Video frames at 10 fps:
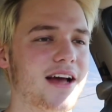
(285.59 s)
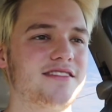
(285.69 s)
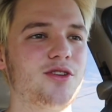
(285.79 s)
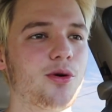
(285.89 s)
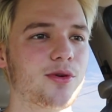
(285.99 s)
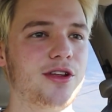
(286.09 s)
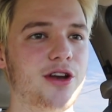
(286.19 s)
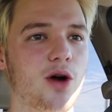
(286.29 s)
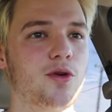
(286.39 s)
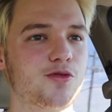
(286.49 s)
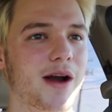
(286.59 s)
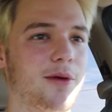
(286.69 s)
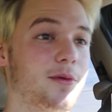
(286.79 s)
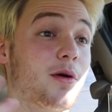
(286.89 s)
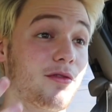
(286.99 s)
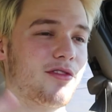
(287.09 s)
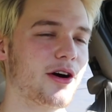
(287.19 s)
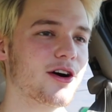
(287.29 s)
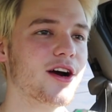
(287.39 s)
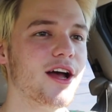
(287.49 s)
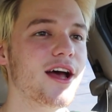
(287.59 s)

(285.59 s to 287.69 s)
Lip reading: I still don't really know which one I would prefer,